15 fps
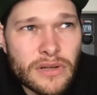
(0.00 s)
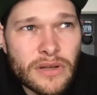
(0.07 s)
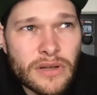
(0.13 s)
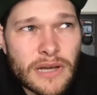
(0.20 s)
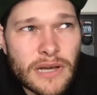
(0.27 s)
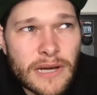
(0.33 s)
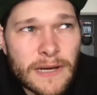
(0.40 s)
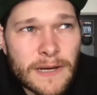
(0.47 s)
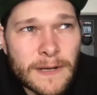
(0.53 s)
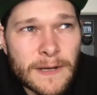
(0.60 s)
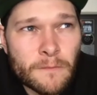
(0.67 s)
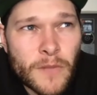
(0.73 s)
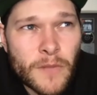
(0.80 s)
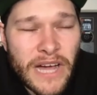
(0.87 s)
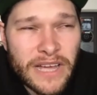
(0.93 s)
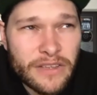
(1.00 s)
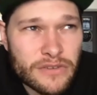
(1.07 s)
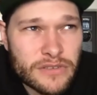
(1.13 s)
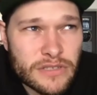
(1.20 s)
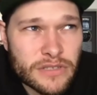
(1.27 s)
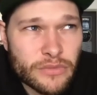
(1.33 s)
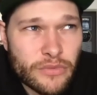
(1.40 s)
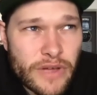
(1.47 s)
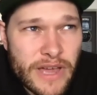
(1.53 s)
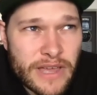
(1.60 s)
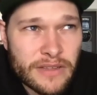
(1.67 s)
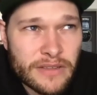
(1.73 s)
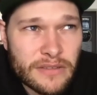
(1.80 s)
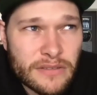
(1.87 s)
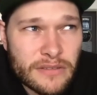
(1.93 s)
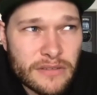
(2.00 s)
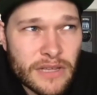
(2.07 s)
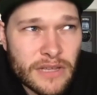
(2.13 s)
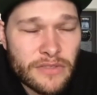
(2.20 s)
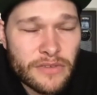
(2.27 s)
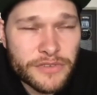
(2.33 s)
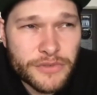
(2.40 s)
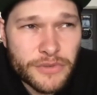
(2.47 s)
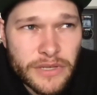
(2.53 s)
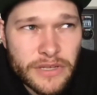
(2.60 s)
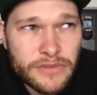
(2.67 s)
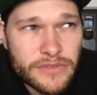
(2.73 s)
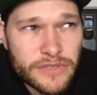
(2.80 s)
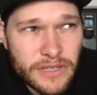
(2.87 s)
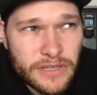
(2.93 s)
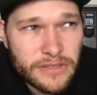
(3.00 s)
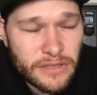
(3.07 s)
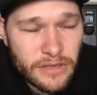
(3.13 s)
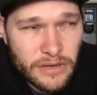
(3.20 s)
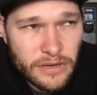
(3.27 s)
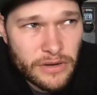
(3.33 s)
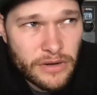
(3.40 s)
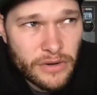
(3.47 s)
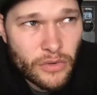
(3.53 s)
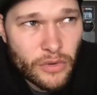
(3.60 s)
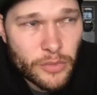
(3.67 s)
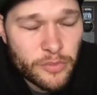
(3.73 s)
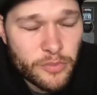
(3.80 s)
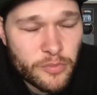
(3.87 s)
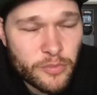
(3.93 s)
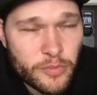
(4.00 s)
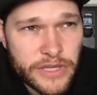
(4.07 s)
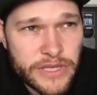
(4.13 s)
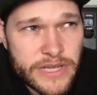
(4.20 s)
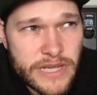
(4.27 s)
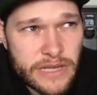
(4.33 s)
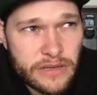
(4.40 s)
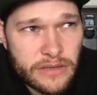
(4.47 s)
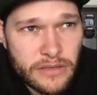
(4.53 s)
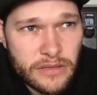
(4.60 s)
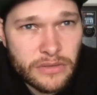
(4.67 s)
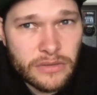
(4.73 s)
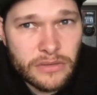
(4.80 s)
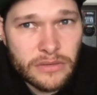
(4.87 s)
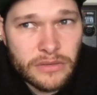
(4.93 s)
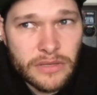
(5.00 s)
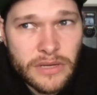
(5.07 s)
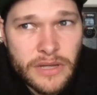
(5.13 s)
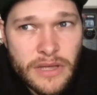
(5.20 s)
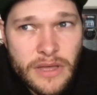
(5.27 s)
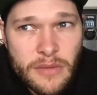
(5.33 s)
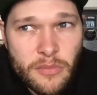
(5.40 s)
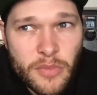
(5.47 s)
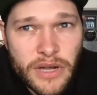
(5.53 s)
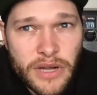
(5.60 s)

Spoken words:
I usually write either to acoustic guitar or piano, but a